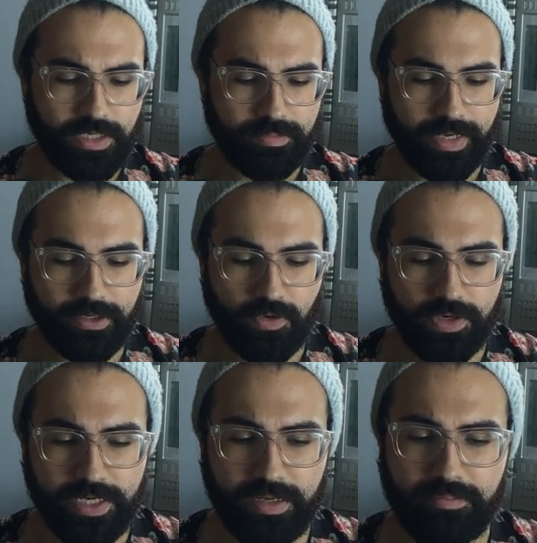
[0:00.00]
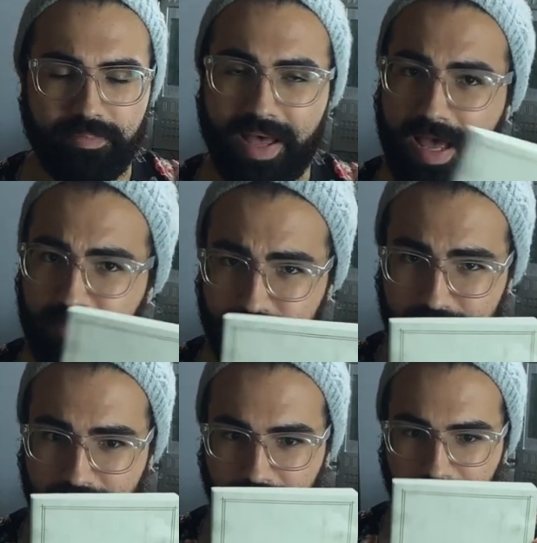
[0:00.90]
by Courtney
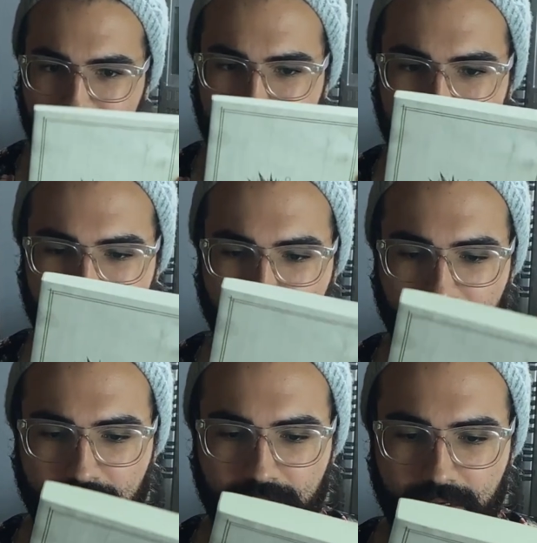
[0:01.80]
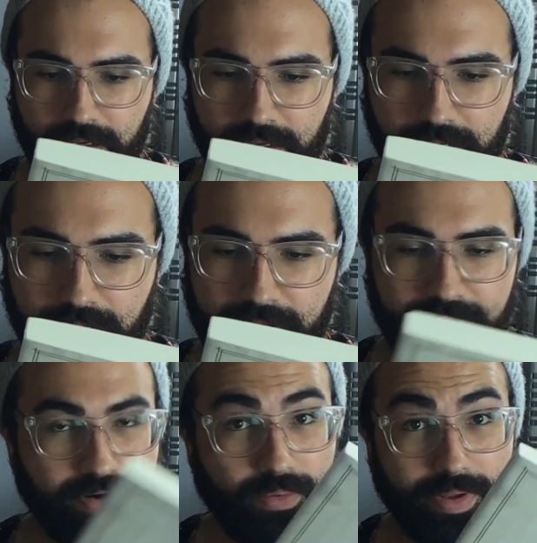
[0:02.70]
Peppernell. I have not read